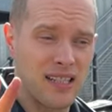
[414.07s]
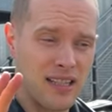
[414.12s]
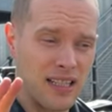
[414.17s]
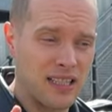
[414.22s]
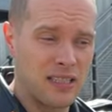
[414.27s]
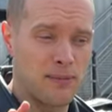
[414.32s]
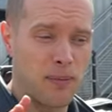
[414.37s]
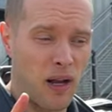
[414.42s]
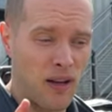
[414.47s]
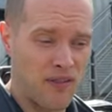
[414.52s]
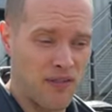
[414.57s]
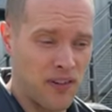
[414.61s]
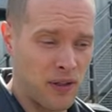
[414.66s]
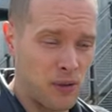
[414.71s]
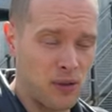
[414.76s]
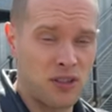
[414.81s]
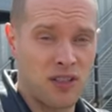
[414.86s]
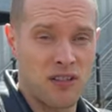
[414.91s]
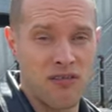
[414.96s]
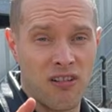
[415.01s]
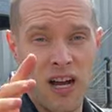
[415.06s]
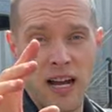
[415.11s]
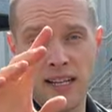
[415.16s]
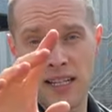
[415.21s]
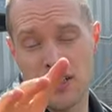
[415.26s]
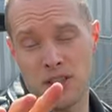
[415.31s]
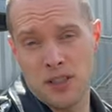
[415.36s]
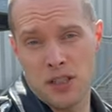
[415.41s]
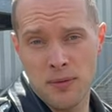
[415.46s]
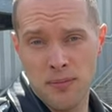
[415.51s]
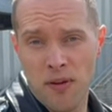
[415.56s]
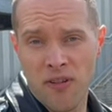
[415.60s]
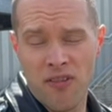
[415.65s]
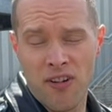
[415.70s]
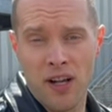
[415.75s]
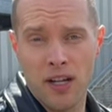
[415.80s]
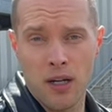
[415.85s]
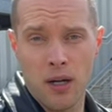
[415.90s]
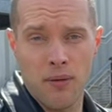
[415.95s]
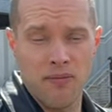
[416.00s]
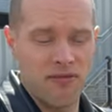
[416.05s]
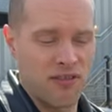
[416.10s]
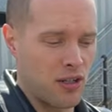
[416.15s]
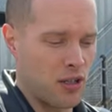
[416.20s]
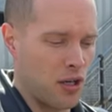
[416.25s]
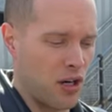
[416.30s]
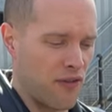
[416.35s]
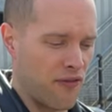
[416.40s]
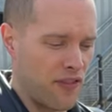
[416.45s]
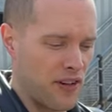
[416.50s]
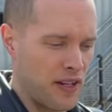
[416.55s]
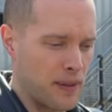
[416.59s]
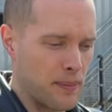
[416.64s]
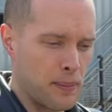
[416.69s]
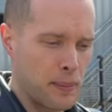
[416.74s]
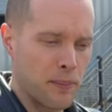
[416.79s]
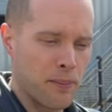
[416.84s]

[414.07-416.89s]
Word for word: this bike feels to ride. And just before I go up for a coffee,